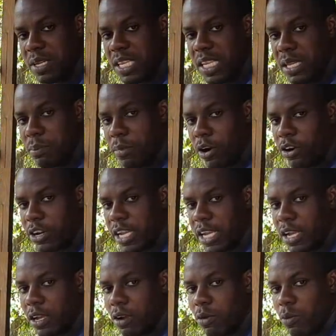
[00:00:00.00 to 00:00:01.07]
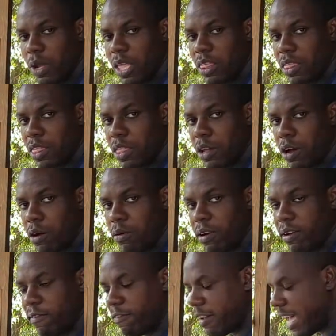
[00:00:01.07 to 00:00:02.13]
deburring with
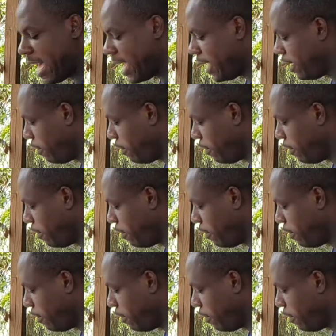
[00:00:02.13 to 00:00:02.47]
our file.